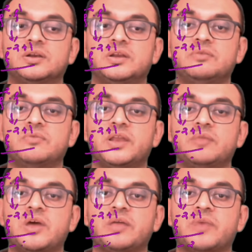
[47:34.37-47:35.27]
divided
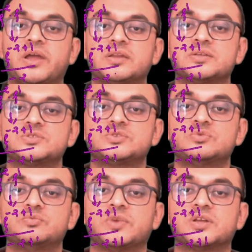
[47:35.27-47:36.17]
by minus
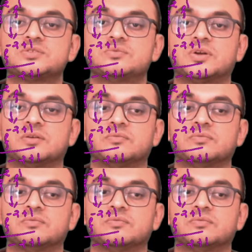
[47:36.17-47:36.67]
2 plus 1,